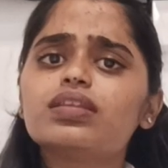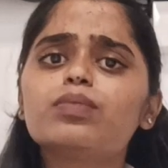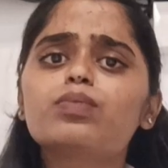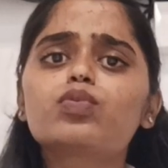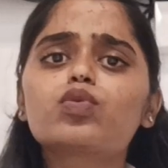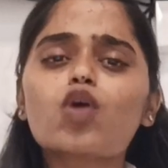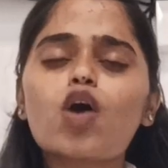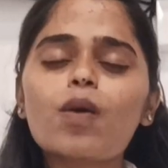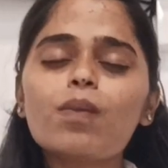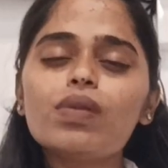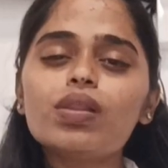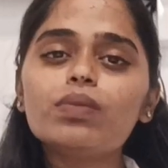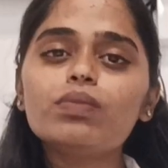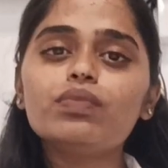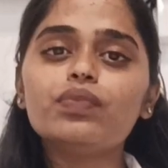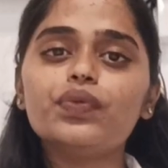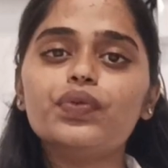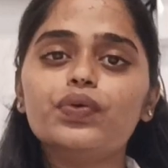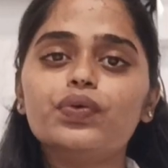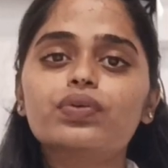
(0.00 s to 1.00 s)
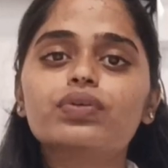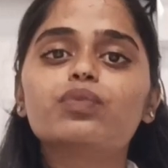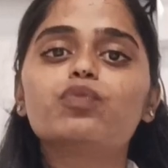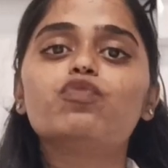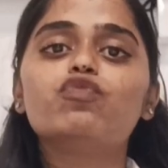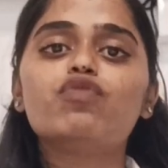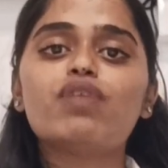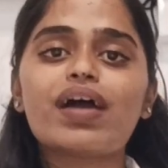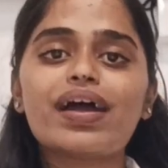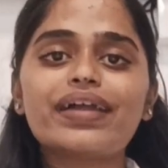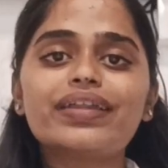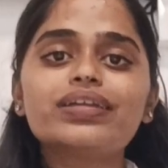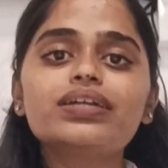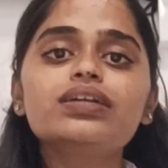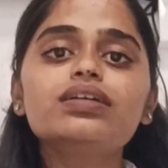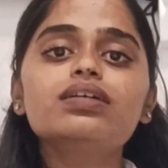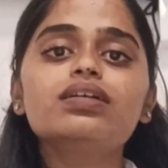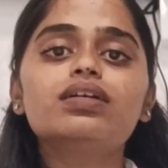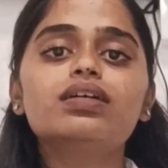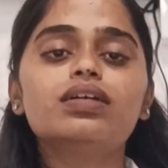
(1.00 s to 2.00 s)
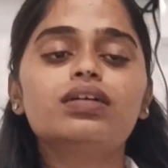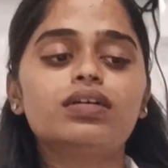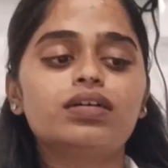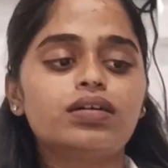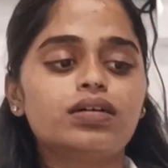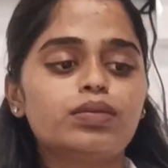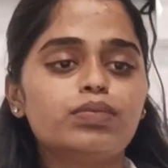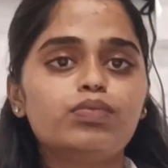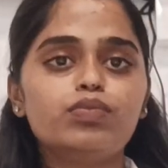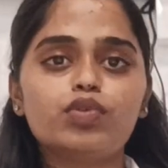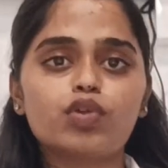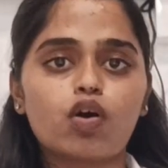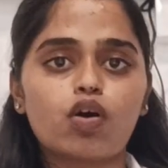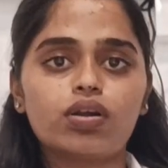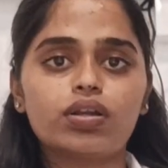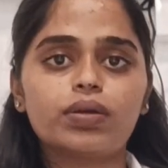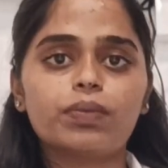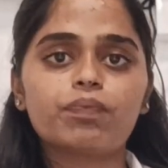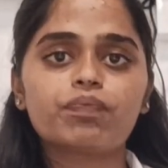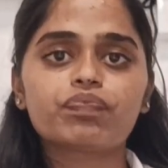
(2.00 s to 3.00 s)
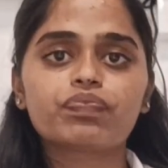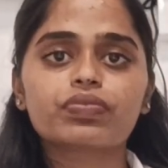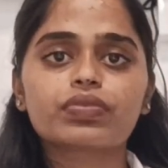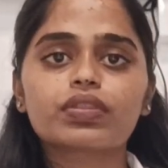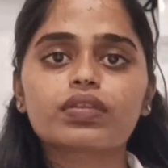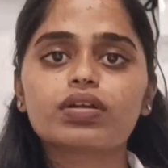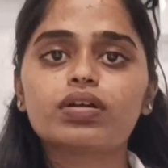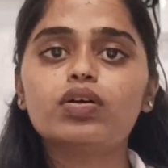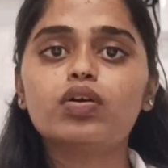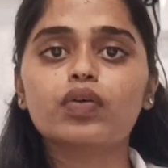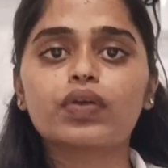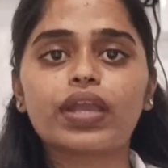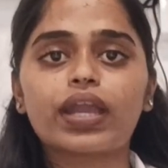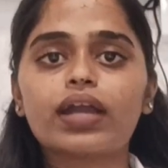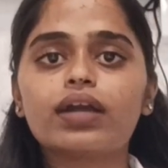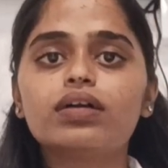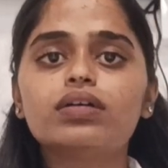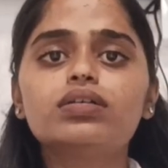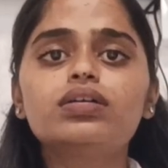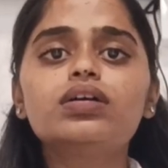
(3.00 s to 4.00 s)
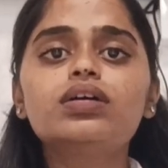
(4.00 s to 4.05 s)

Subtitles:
the problem looked very broad. Okay.